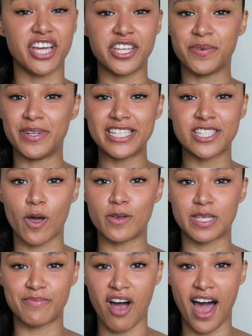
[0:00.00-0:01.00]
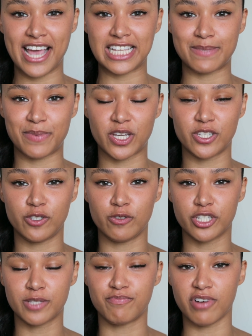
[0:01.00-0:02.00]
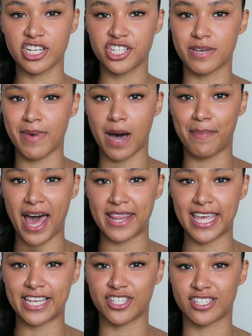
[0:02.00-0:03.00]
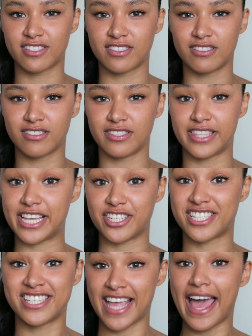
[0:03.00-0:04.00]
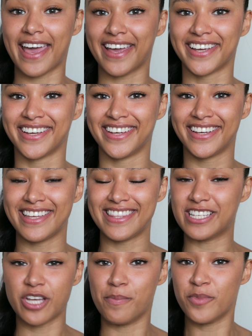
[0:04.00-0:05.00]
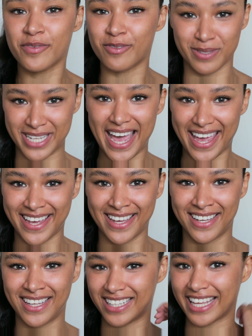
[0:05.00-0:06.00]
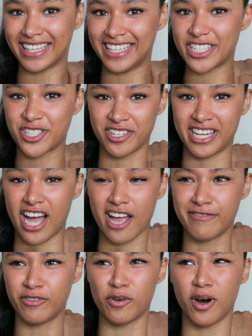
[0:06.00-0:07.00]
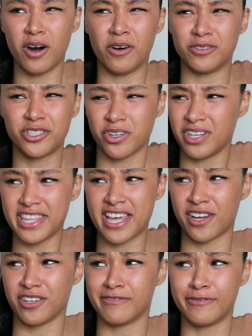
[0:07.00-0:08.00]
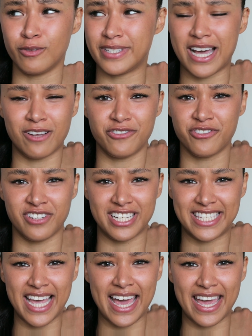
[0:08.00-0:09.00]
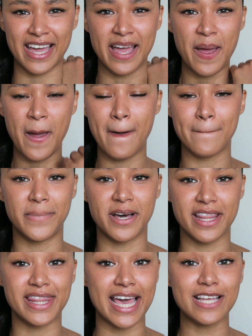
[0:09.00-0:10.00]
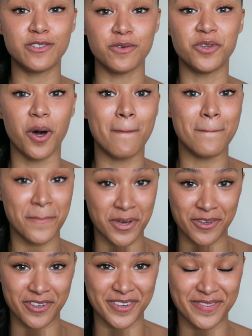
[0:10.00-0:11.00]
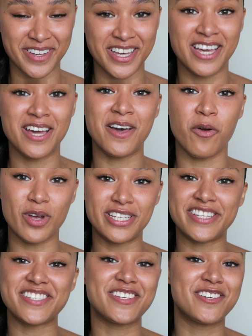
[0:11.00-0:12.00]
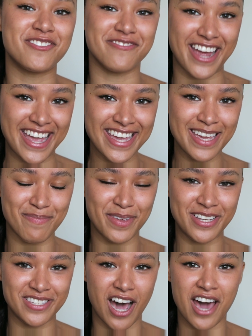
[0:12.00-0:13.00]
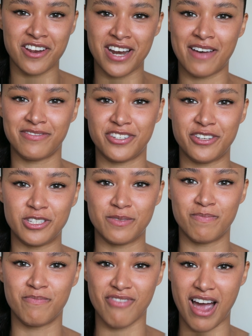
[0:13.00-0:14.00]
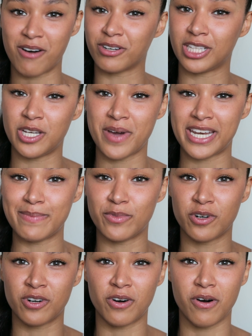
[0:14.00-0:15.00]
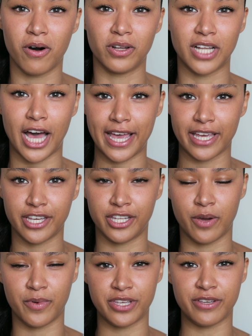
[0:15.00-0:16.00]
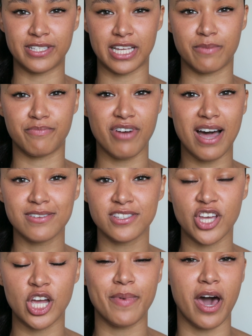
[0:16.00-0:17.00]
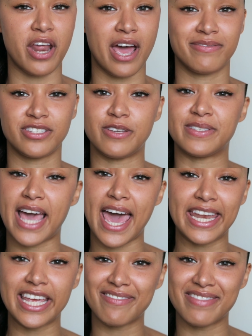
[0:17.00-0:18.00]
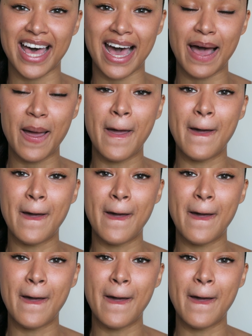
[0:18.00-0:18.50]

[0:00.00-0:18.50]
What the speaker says: genuinely so surprised because you just brush them up and they just stay. They don't move all day. Like literally, I thought, oh, surely they're gonna fall down during the day, but they do not move, which is great because I don't have to use brow glue anymore, or like, you know, when you use like a brow soap, I don't have to use any of that.